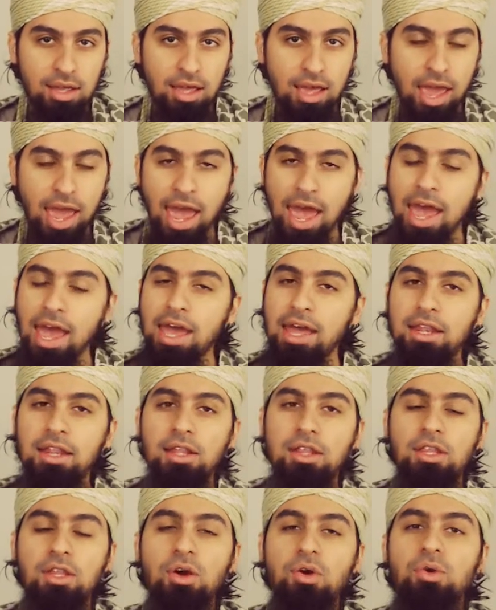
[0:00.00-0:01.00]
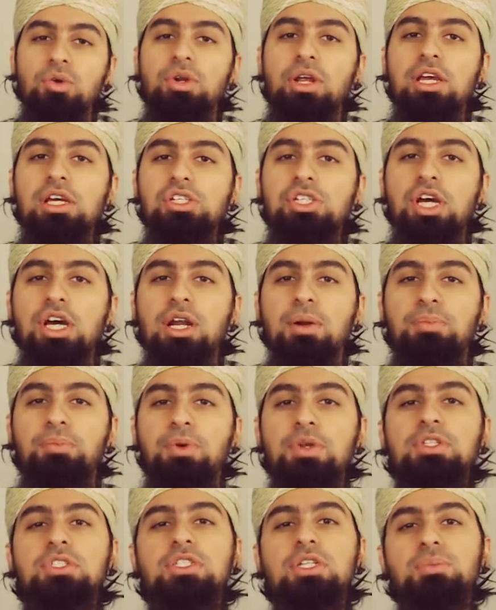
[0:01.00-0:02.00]
And the Quraysh had a
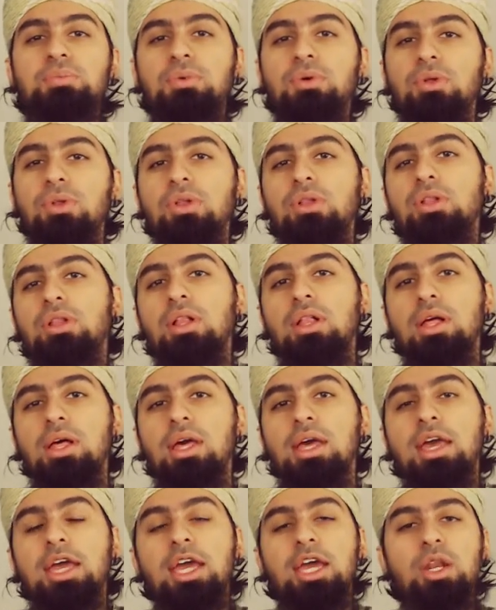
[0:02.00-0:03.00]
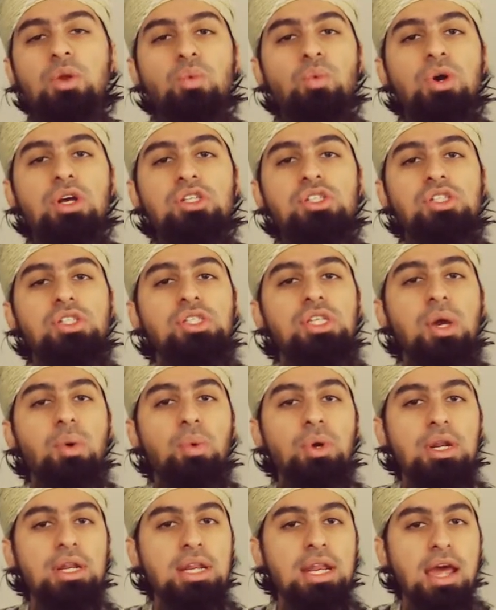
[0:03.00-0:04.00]
principle in which they
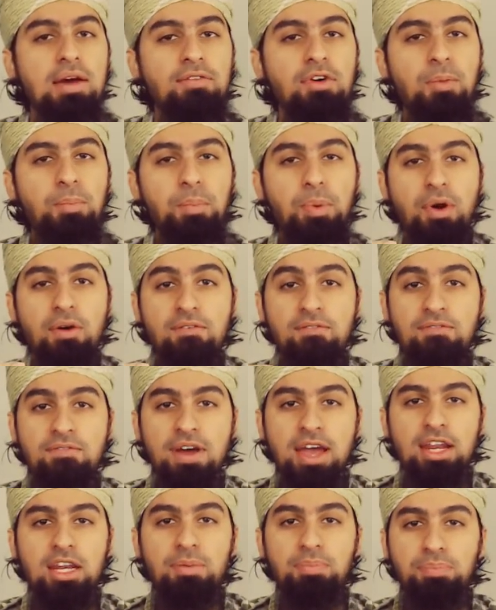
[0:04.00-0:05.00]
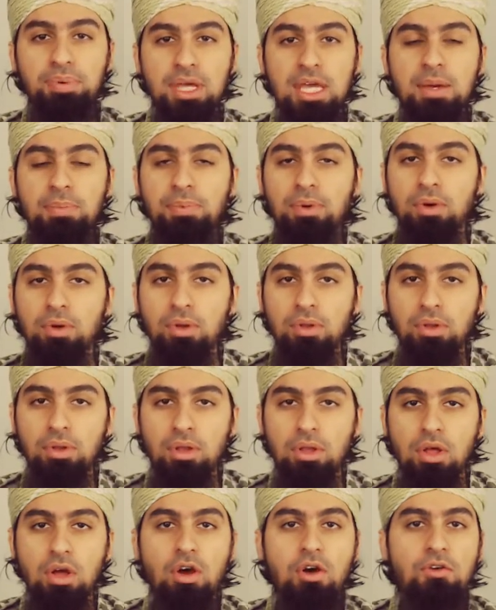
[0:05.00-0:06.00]
would never prevent people
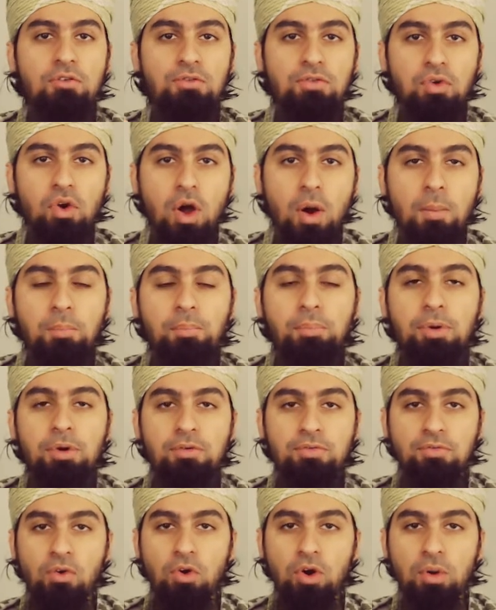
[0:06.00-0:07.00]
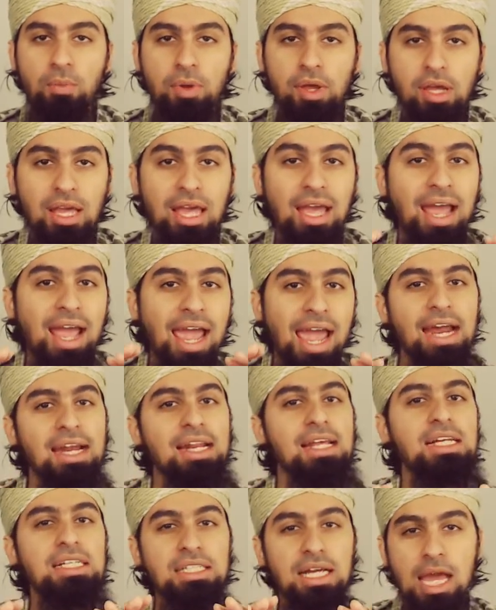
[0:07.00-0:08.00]
from performing
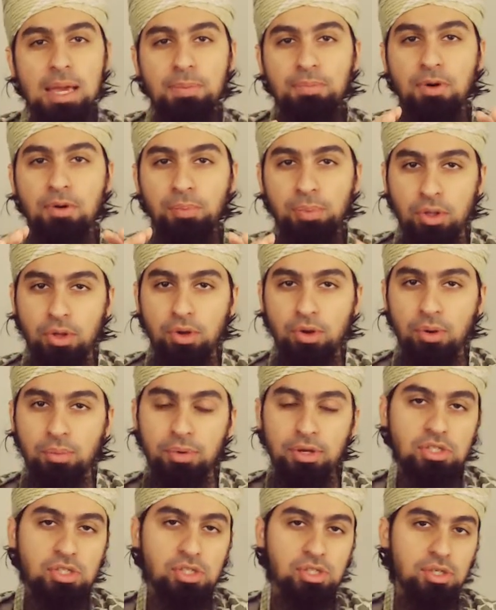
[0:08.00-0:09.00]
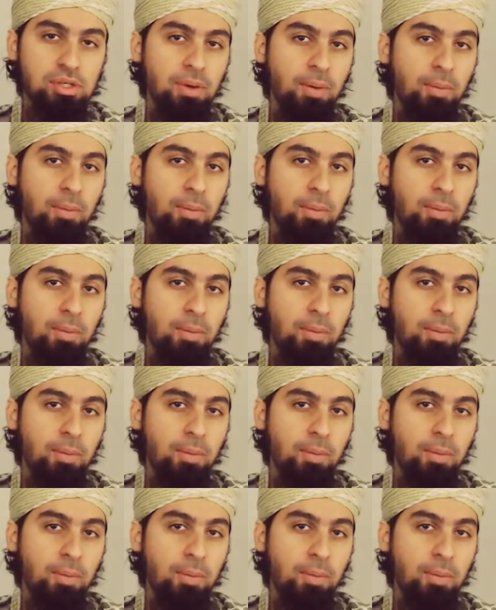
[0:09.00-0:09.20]
any type of pilgrimage.